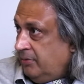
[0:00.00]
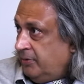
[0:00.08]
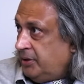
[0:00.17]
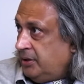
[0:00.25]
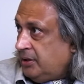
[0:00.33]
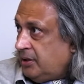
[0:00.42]

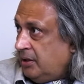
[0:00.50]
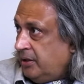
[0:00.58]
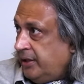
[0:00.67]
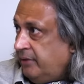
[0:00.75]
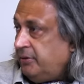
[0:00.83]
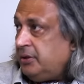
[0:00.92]
within the
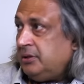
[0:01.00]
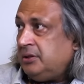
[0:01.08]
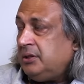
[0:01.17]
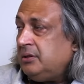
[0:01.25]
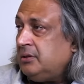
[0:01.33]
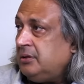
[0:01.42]
country, with
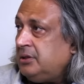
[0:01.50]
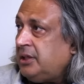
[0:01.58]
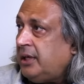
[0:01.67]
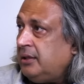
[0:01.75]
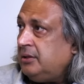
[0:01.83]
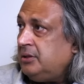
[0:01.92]
a
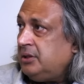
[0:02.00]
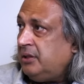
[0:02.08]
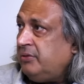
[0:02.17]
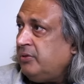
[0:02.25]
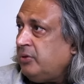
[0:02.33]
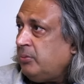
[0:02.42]
challenge
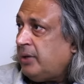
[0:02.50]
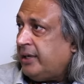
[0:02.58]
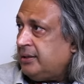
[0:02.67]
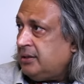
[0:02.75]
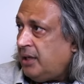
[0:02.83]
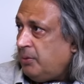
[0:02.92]
even from
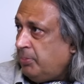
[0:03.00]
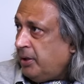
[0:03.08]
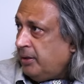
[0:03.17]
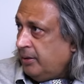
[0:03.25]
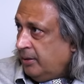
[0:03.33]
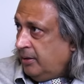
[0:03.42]
ISKP.